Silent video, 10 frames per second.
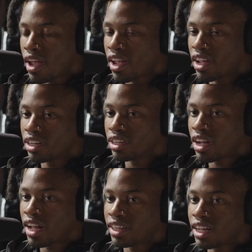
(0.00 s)
And
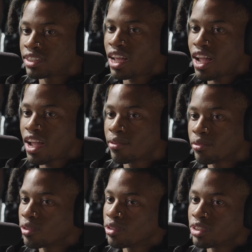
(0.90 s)
at that time,
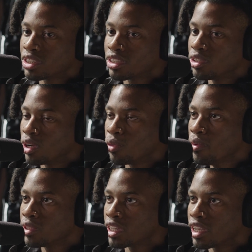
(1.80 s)
it was, you know, we
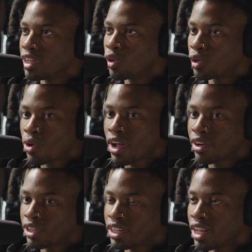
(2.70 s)
wasn't getting
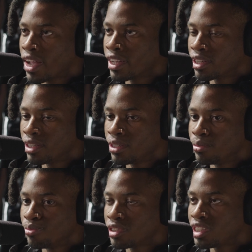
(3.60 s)
notoriety like
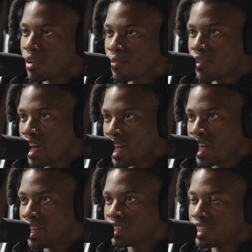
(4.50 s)

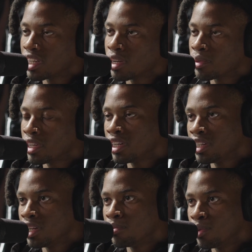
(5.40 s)
758, Stick Up Kid
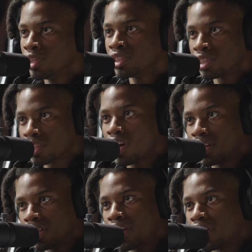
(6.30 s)
and them boys in
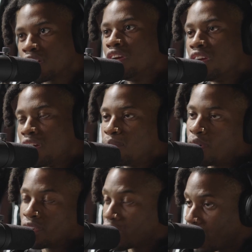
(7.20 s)
Scott Lake and
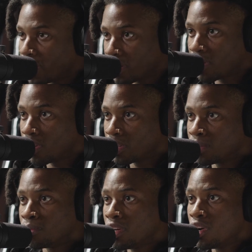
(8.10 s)
Bird Gang and all
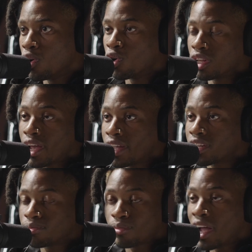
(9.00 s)
them, or
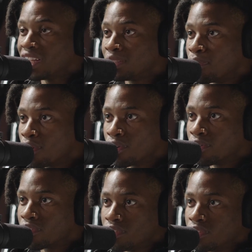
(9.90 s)
like
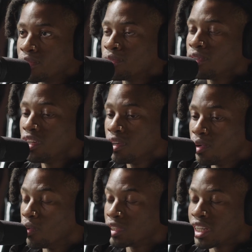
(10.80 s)
Iceberg, you know.
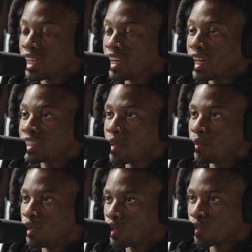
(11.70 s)
We wasn't getting that type
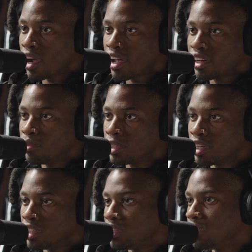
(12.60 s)
of notoriety
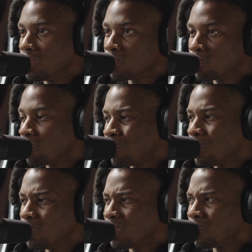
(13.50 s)
because, you know,
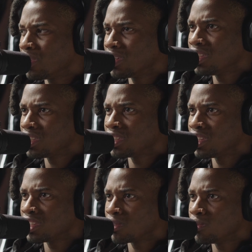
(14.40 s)
people didn't want to listen
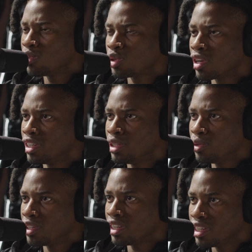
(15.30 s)
to us. We was trying to
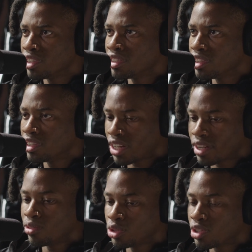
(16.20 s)
do it in the hood.
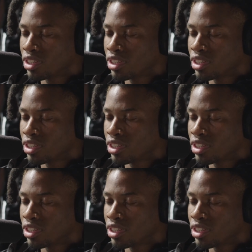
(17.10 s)
Like, we was